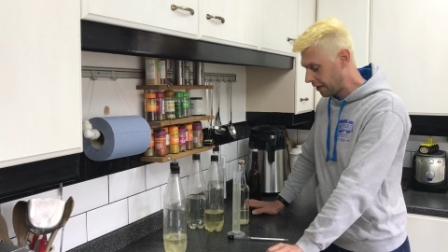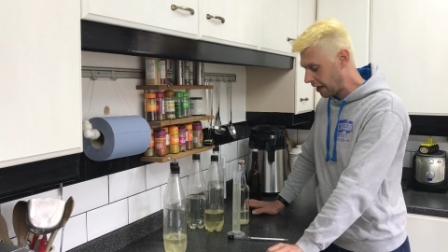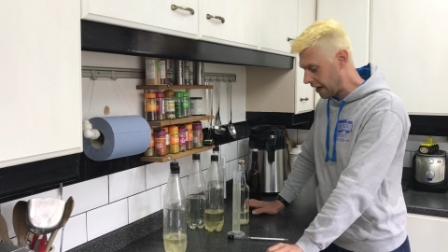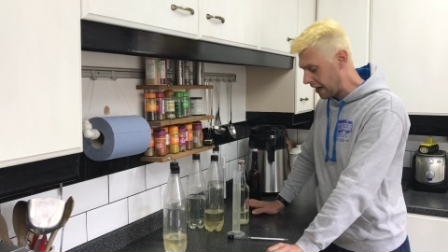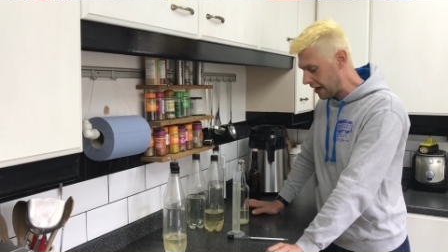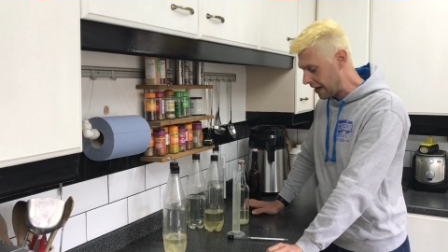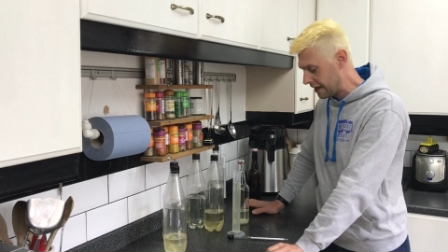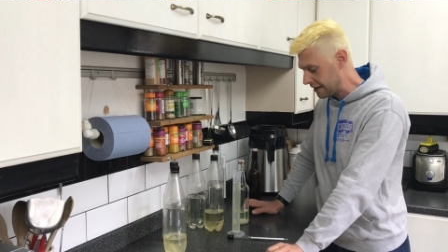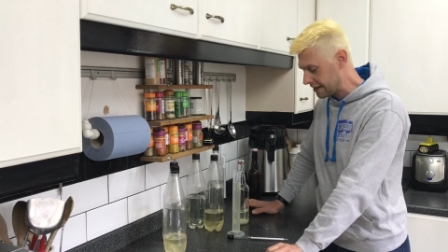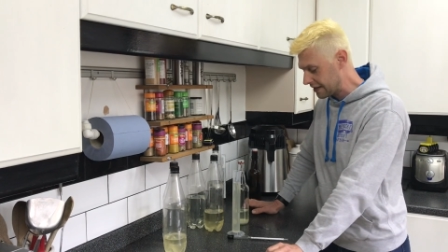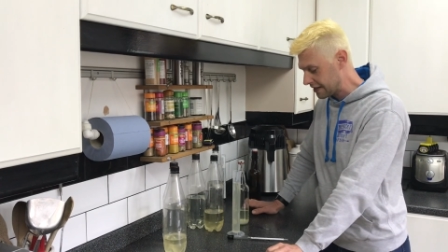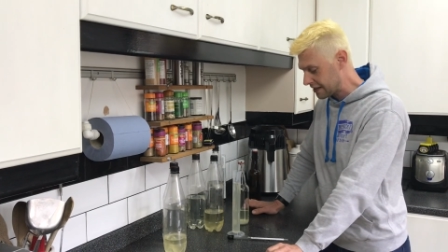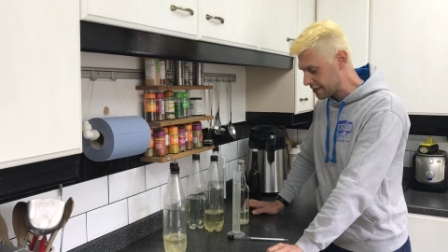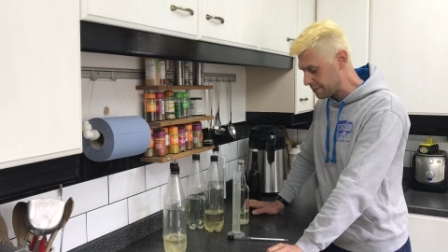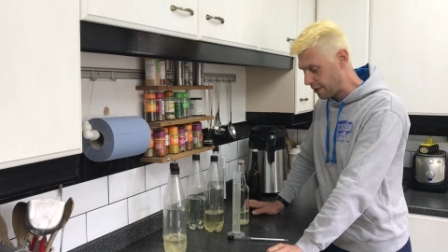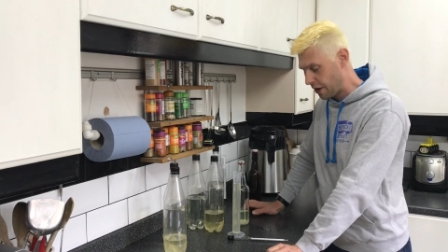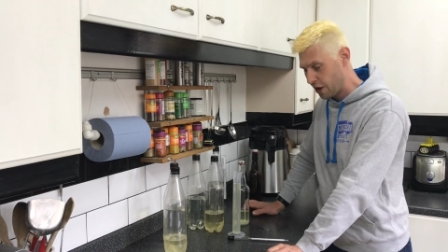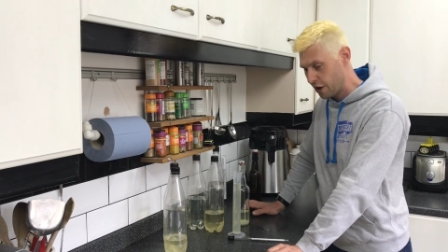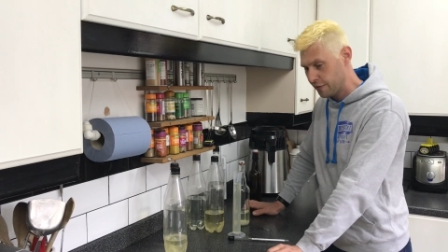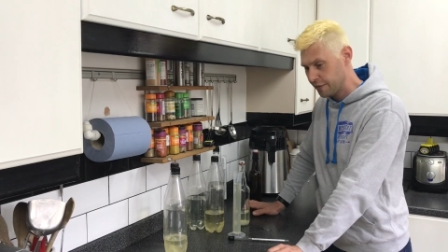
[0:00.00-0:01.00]
and the
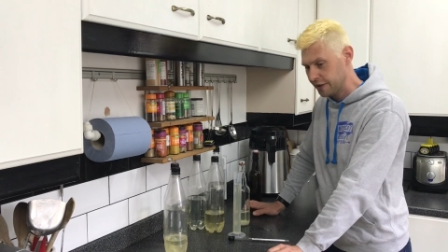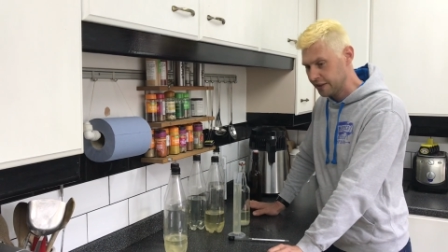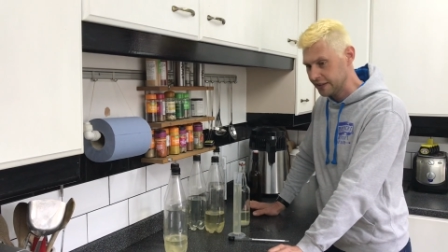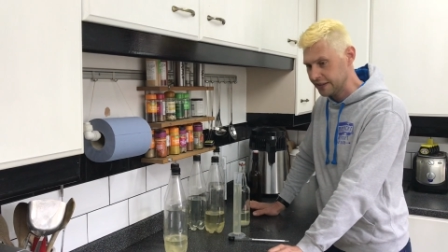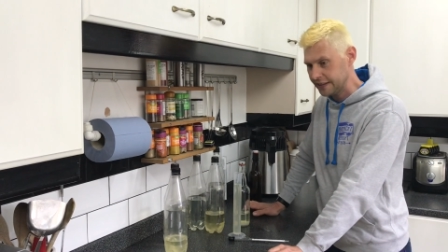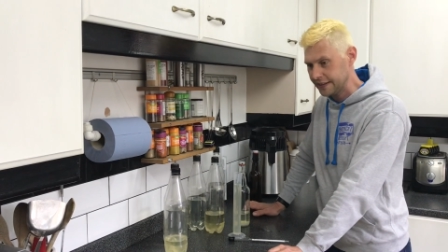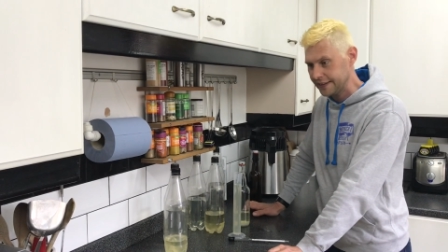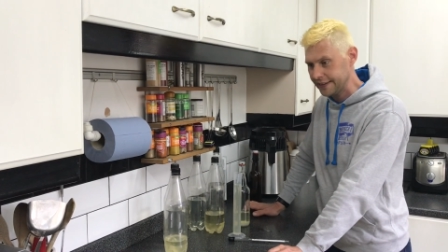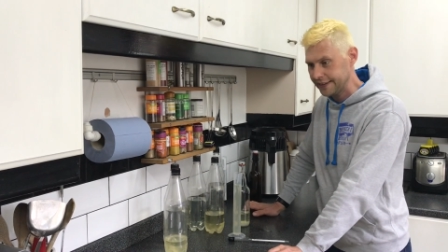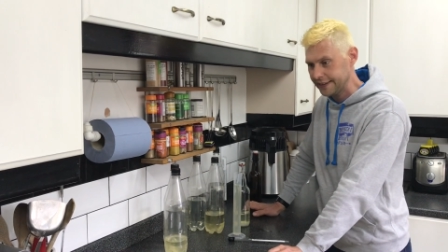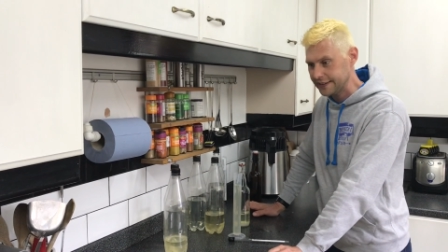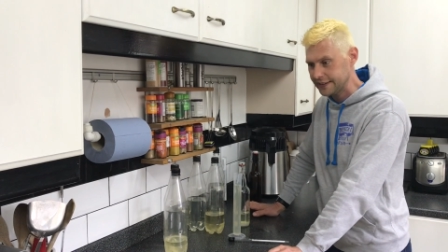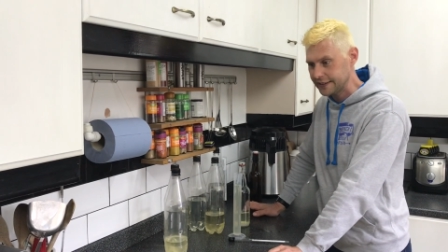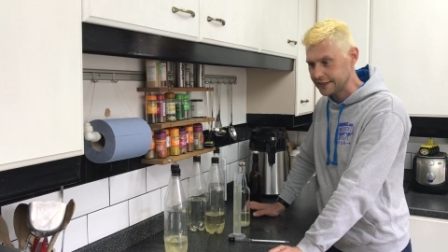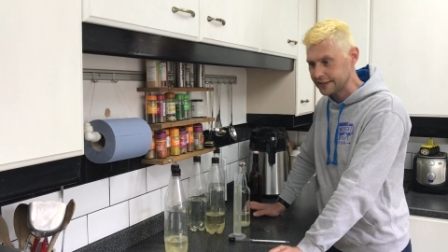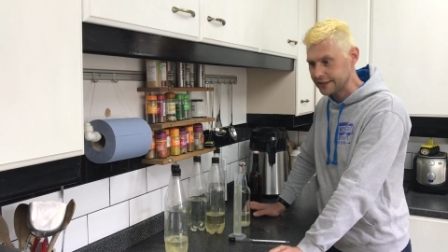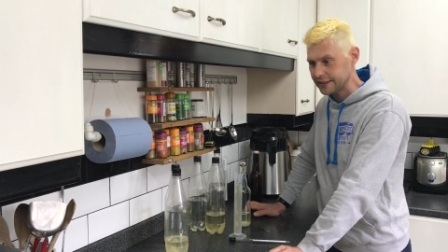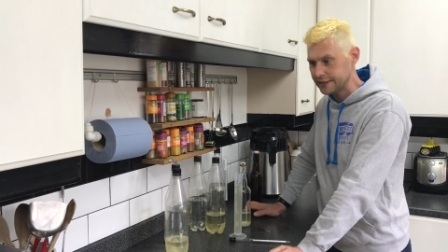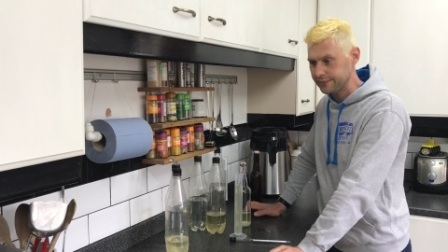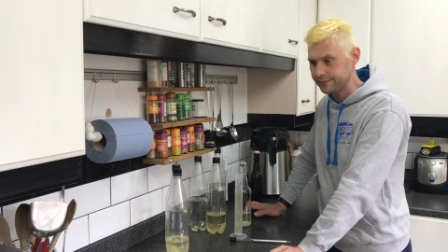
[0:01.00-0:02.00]
experiment
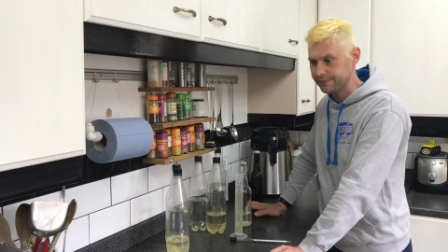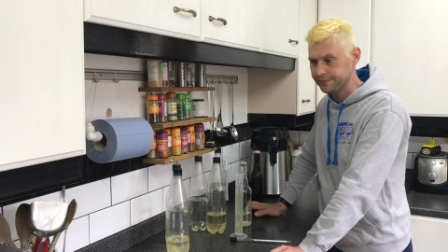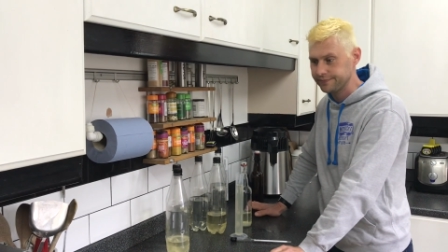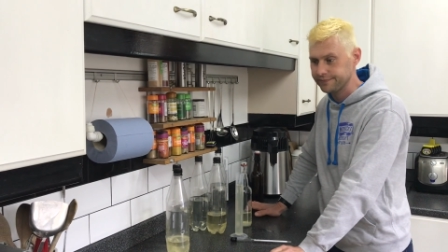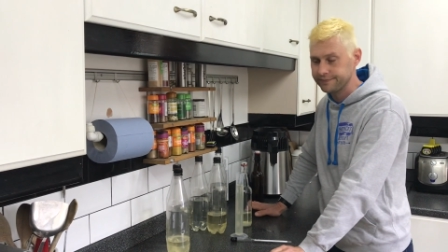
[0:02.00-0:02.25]
is,